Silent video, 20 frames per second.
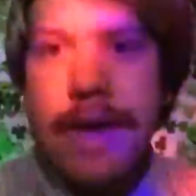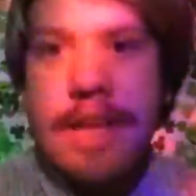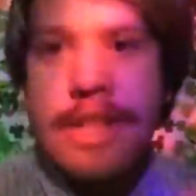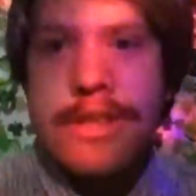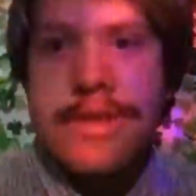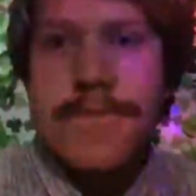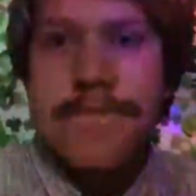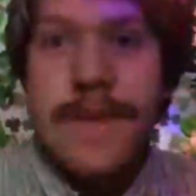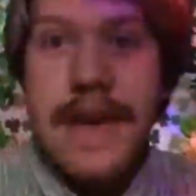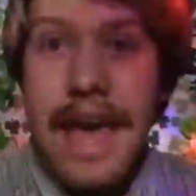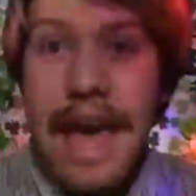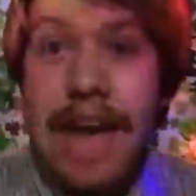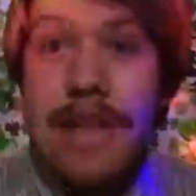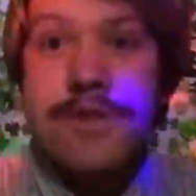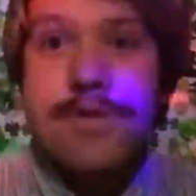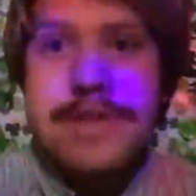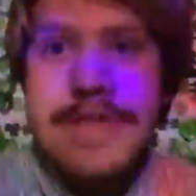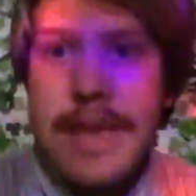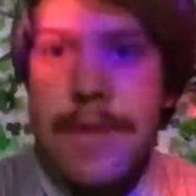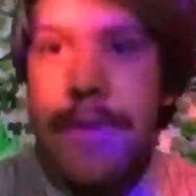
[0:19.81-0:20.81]

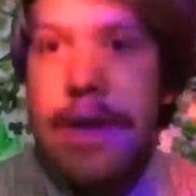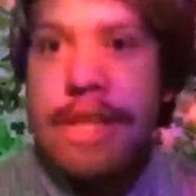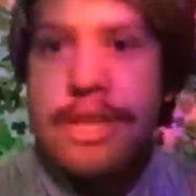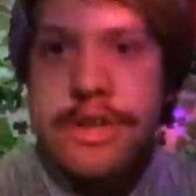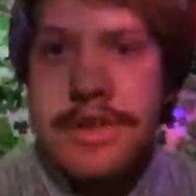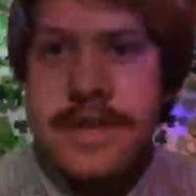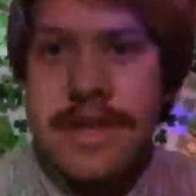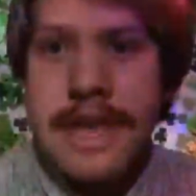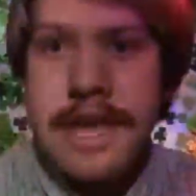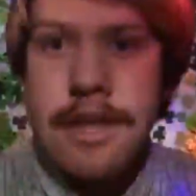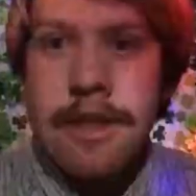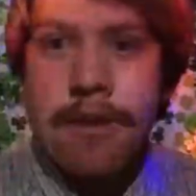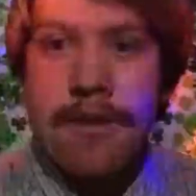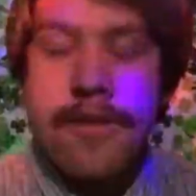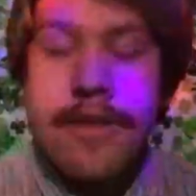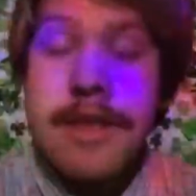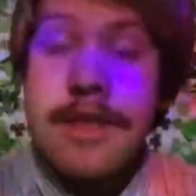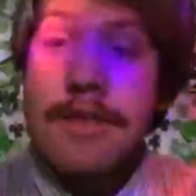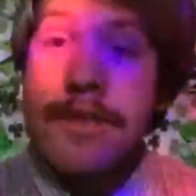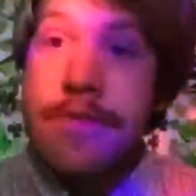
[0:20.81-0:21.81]
Patrick's Day and
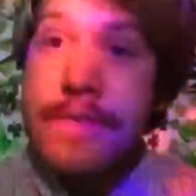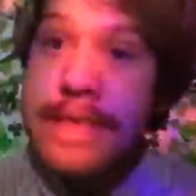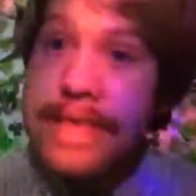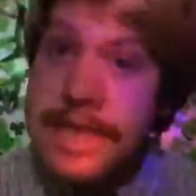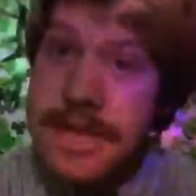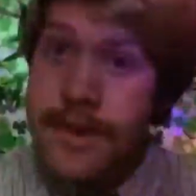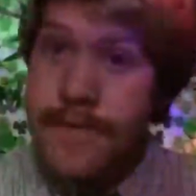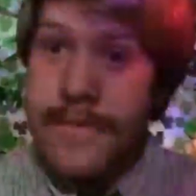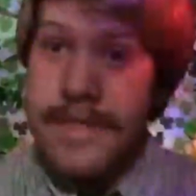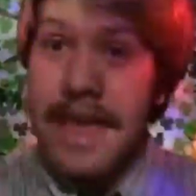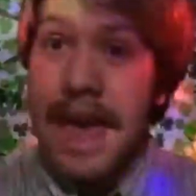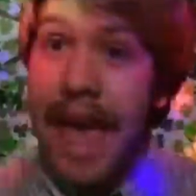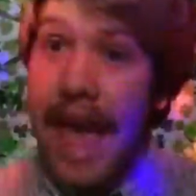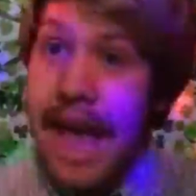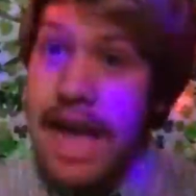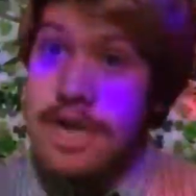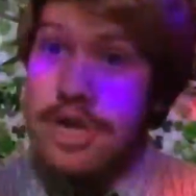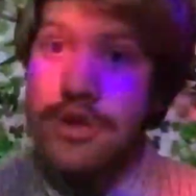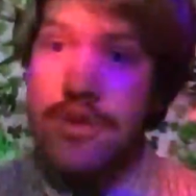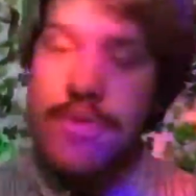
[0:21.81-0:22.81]
everything. So this is going to be the
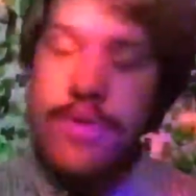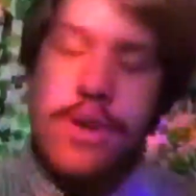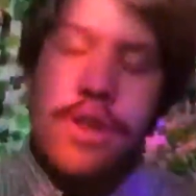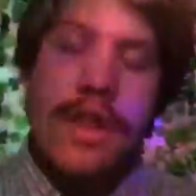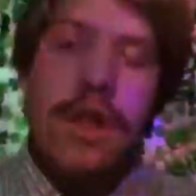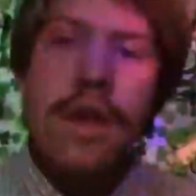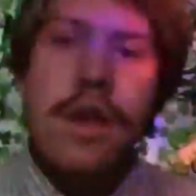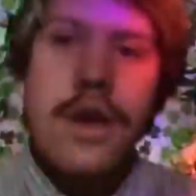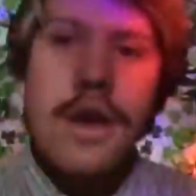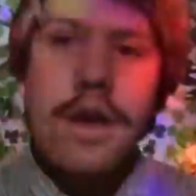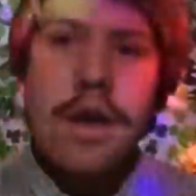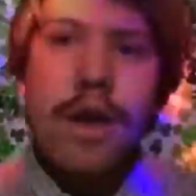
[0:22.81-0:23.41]
actual one.